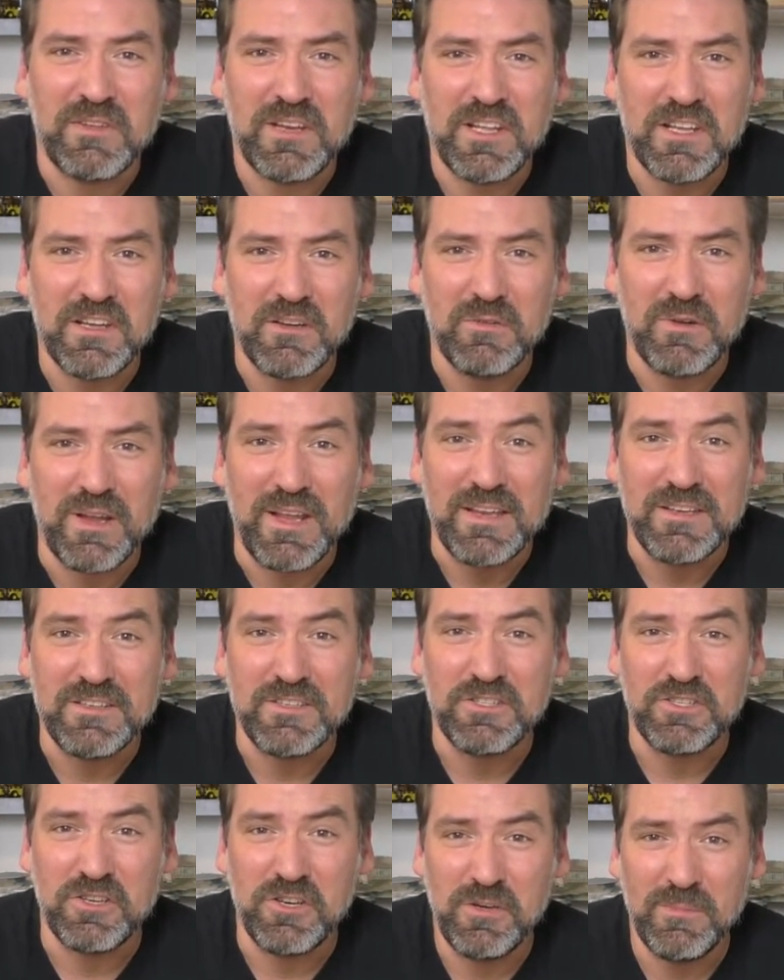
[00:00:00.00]
video
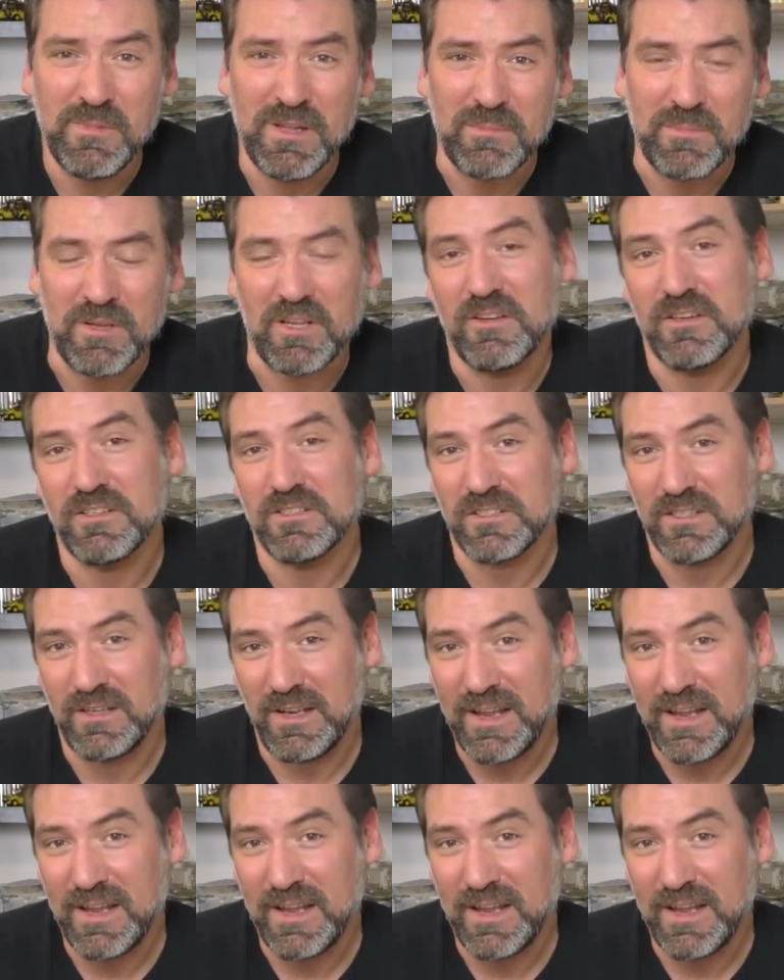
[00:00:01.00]
in German because,